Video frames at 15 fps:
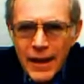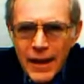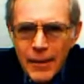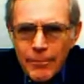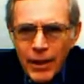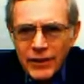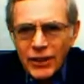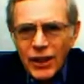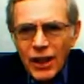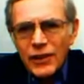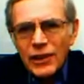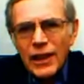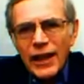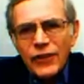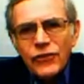But
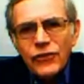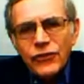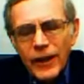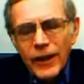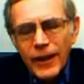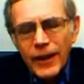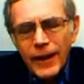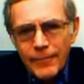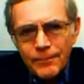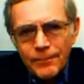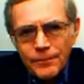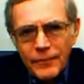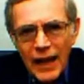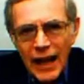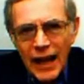nonetheless,
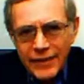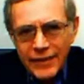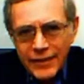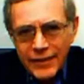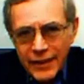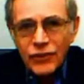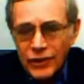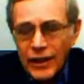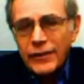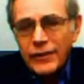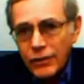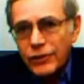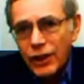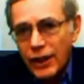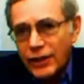I think in South
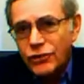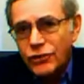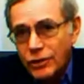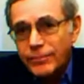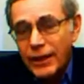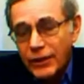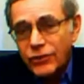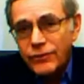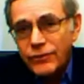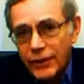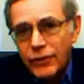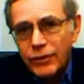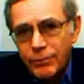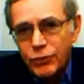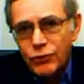Carolina, she makes a
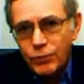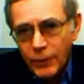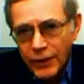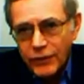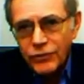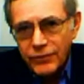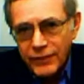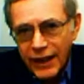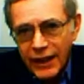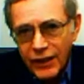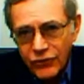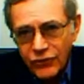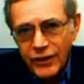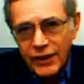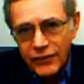very persuasive
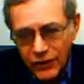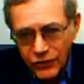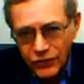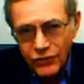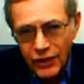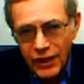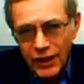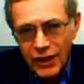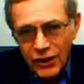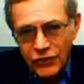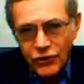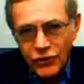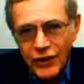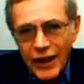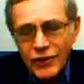case that this
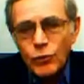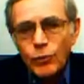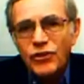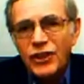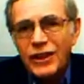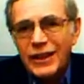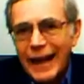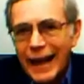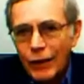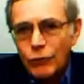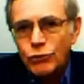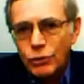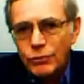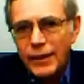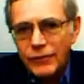secession was a
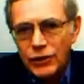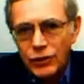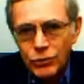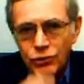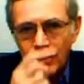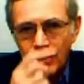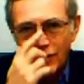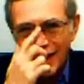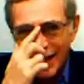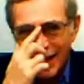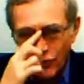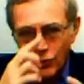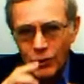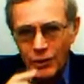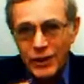counter-revolution. They
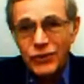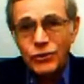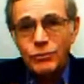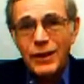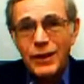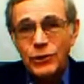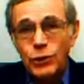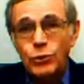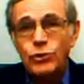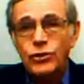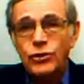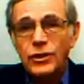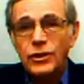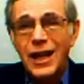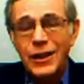saw it as a
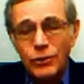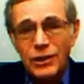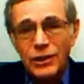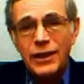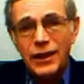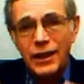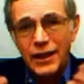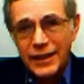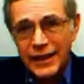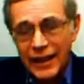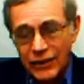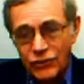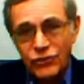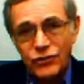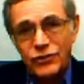revolution not only
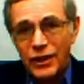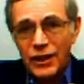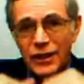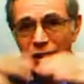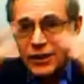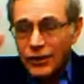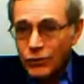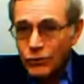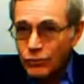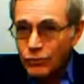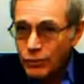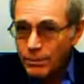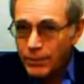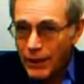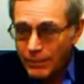against
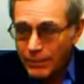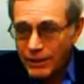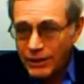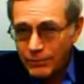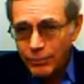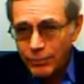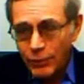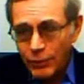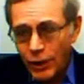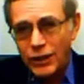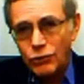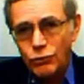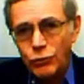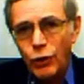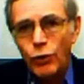Republican Party
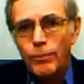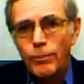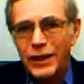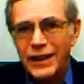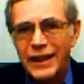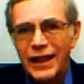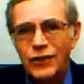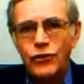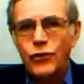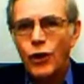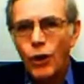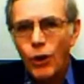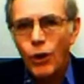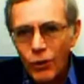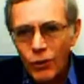control, but against the
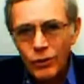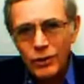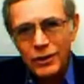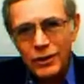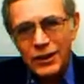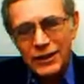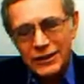whole